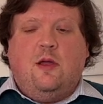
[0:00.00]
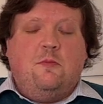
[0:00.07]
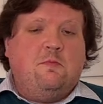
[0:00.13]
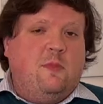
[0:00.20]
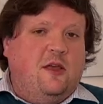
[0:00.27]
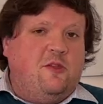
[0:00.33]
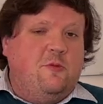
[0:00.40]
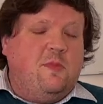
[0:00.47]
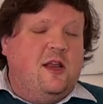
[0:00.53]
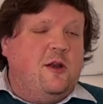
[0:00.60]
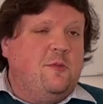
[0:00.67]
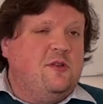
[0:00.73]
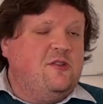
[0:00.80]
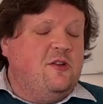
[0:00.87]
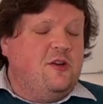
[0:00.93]
Matthew Benham
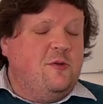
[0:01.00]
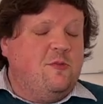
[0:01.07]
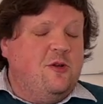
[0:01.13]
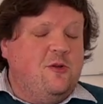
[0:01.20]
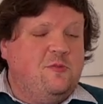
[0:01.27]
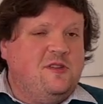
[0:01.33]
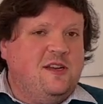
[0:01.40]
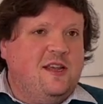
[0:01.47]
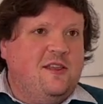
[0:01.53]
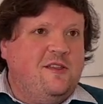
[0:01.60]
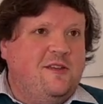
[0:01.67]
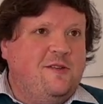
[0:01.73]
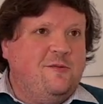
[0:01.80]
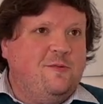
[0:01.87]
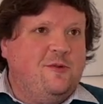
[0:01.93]
and Tony Bloom
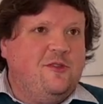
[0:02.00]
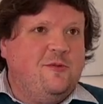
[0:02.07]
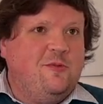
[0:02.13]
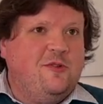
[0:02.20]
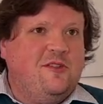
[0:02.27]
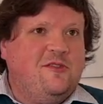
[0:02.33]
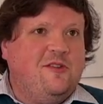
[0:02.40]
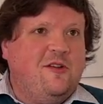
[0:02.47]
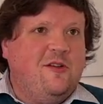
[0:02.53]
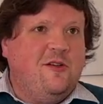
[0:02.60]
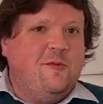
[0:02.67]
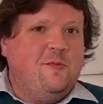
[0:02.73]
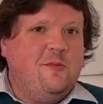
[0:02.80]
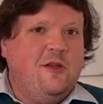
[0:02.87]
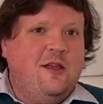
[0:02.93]
together once upon a
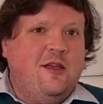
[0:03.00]
time.